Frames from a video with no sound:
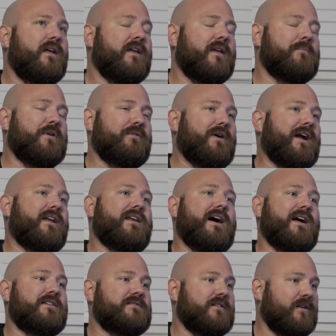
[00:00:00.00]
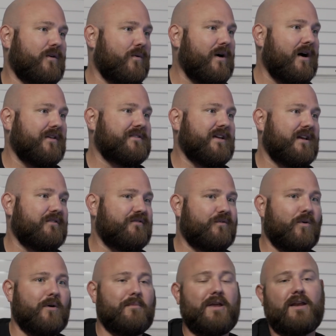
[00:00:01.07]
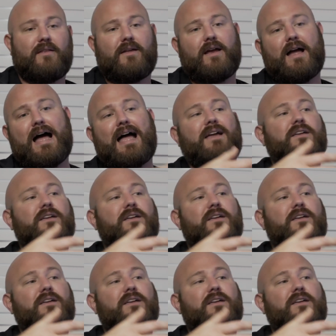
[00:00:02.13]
can be recognized in a qualitative form, meaning like I